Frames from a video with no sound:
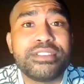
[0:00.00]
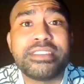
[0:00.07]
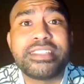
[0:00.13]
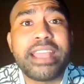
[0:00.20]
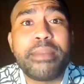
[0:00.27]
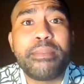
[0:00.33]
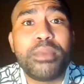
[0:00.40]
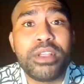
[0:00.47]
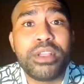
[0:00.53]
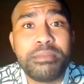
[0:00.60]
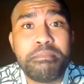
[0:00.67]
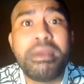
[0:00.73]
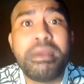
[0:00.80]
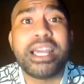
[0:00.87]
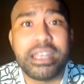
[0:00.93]
step
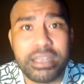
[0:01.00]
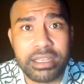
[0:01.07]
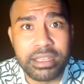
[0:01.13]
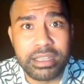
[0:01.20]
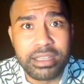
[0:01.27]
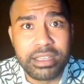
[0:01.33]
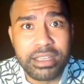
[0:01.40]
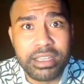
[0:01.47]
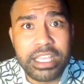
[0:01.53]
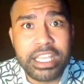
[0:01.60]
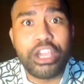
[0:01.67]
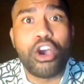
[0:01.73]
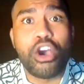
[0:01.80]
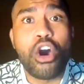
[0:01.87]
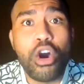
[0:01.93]
on mud.
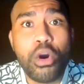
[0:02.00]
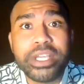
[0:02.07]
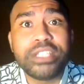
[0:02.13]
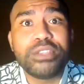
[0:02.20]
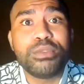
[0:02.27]
He always